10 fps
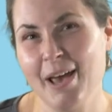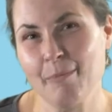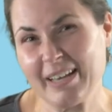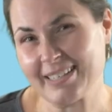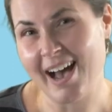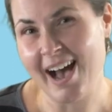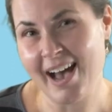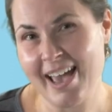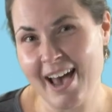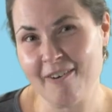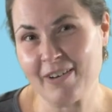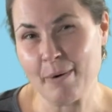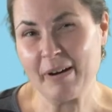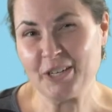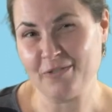because I have a
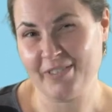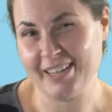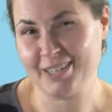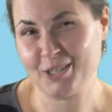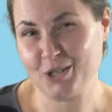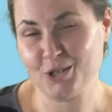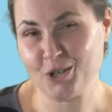bunch of things to